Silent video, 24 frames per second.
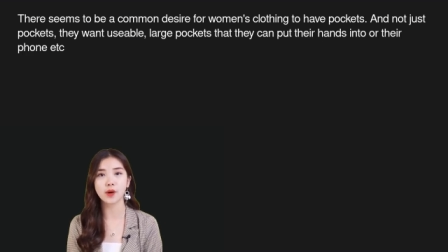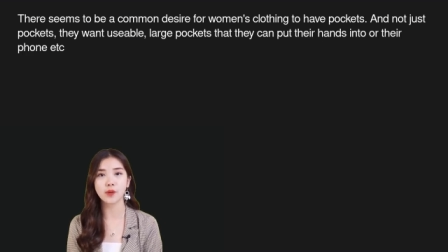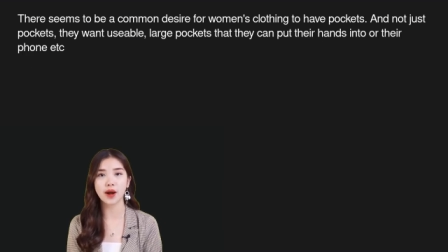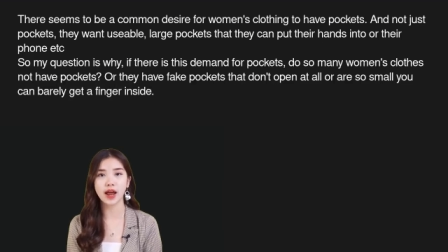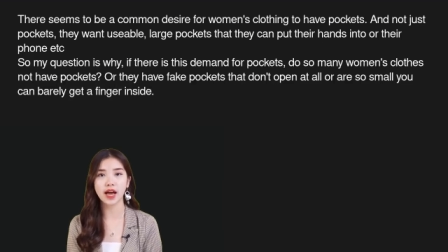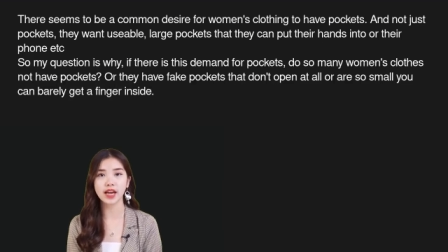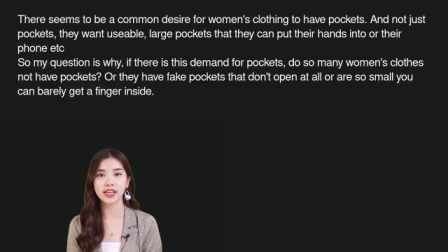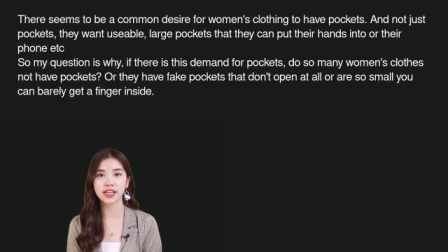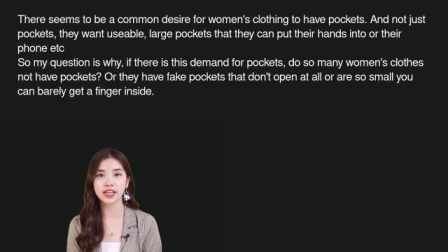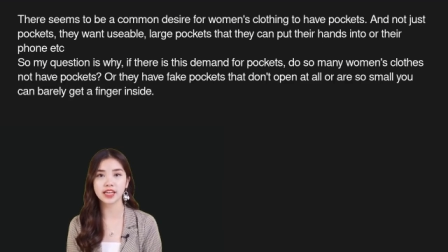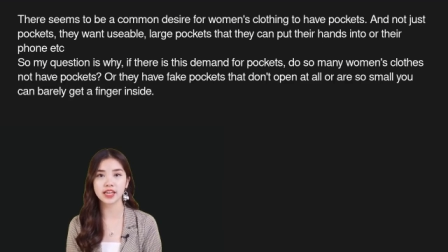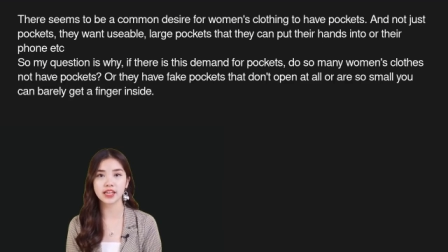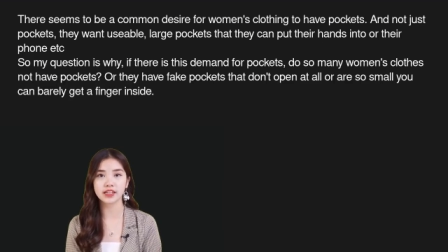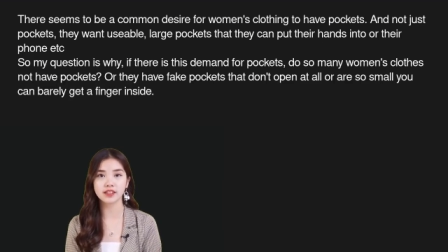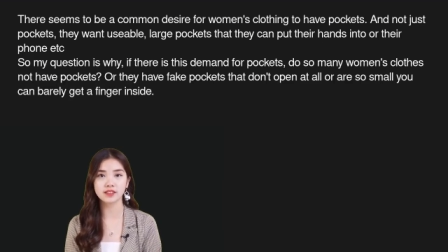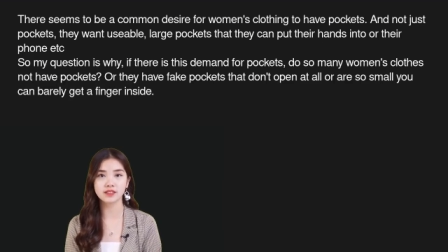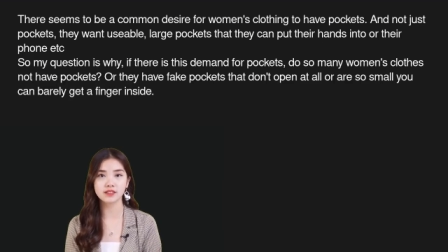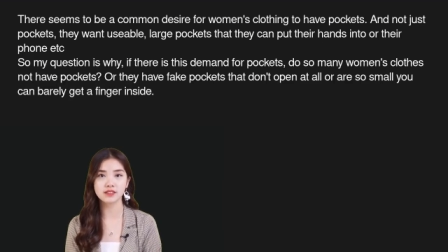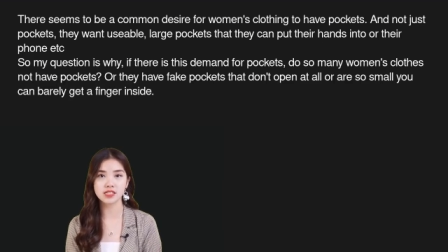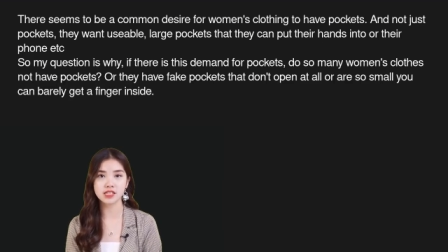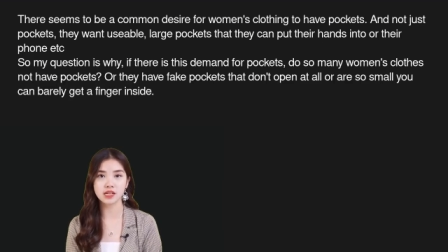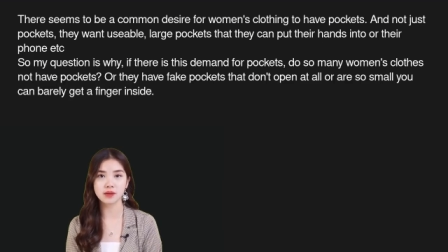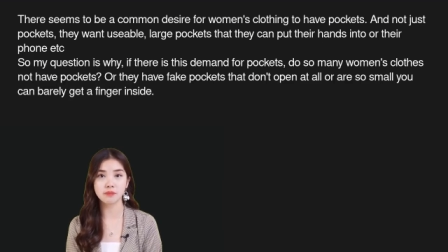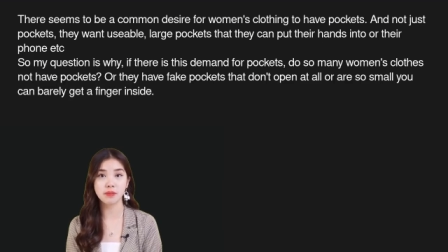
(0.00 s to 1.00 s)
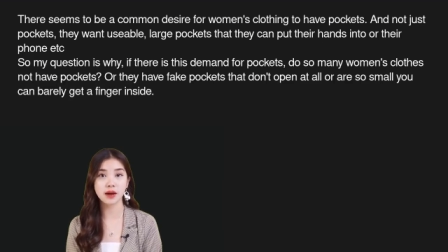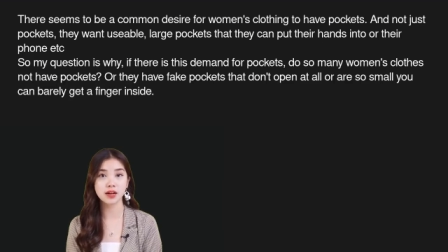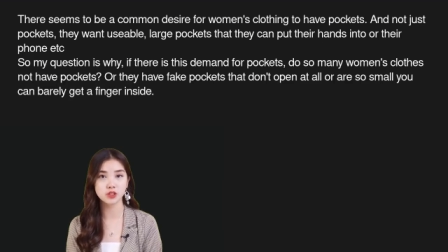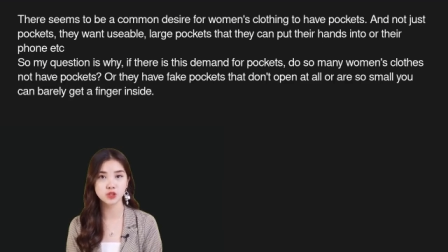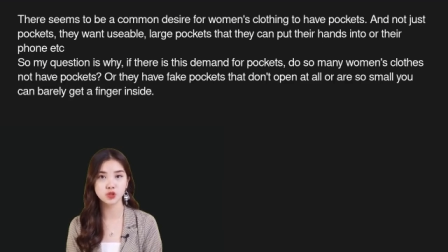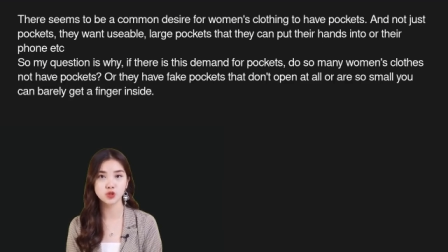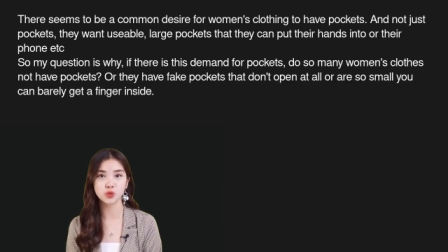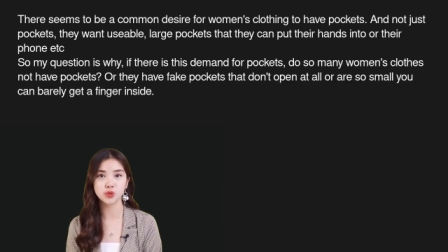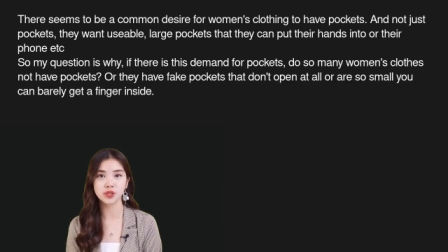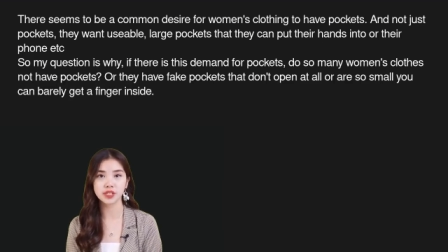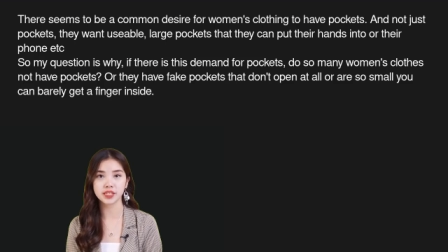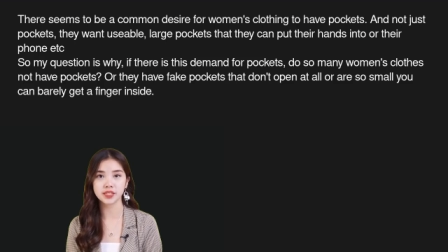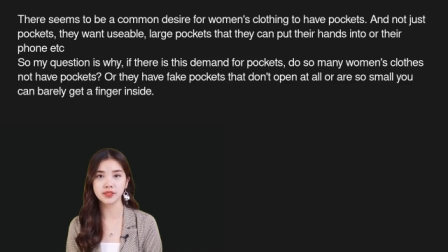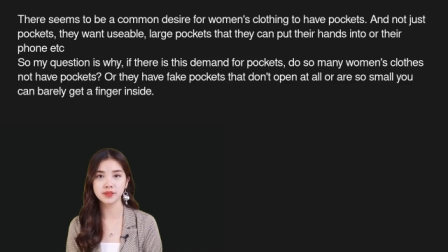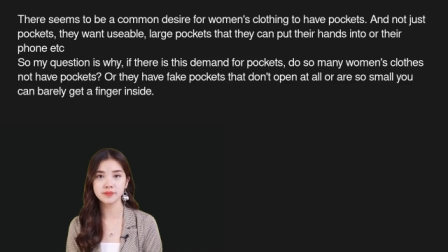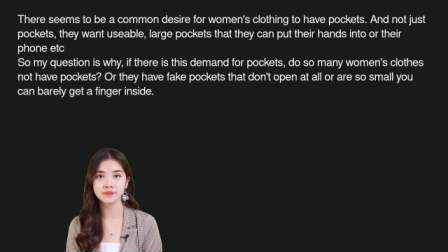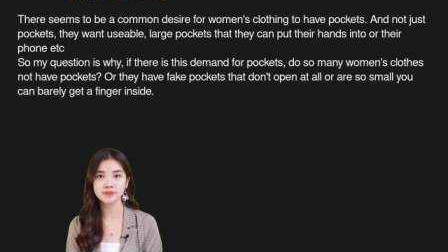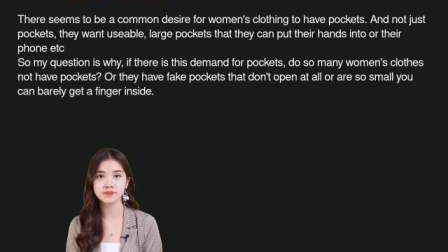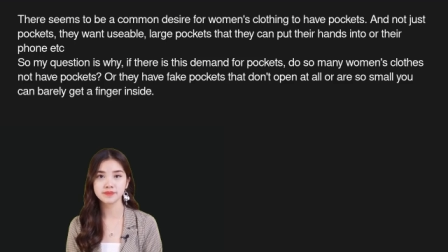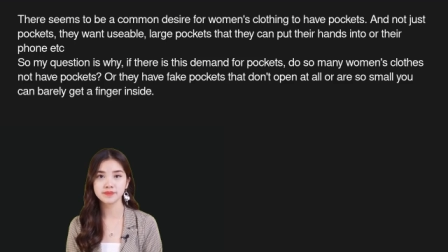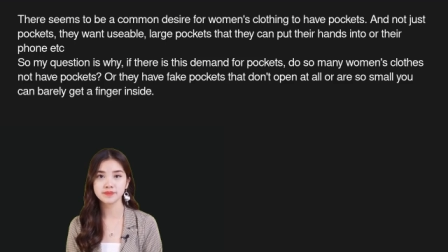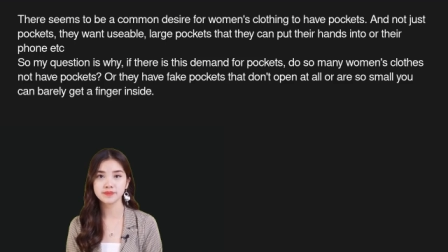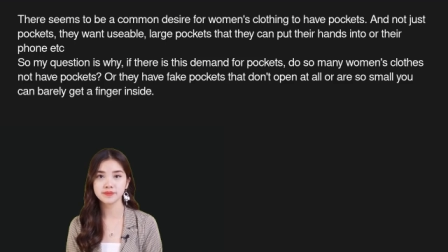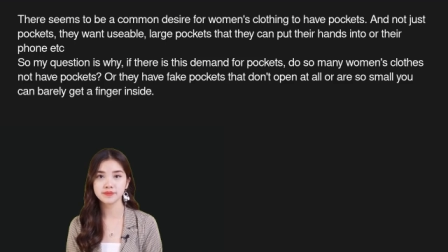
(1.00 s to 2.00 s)
So my question is why?
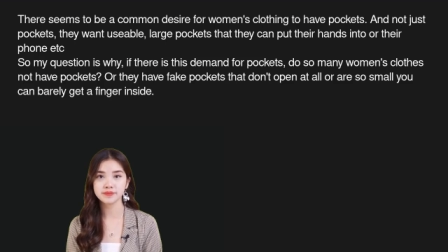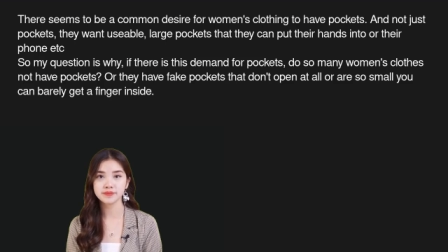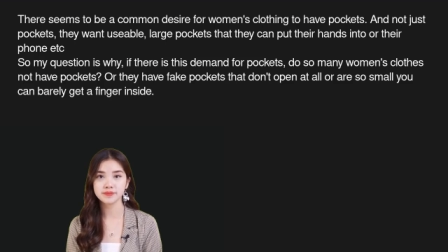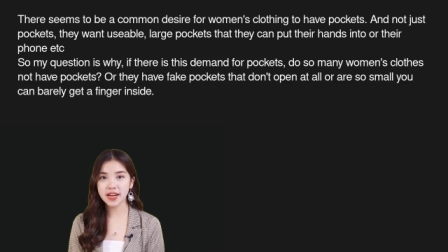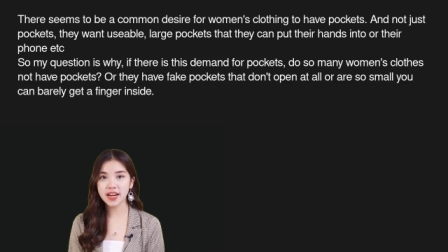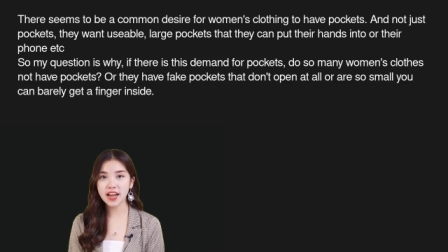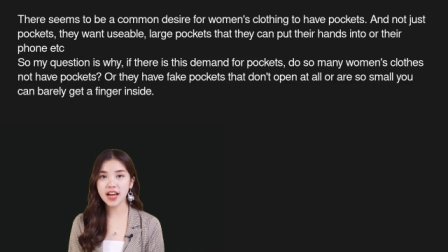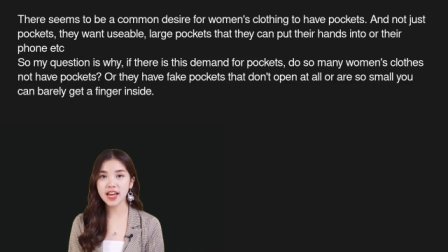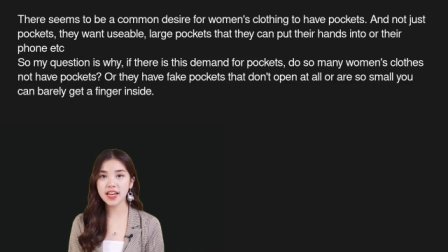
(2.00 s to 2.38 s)
If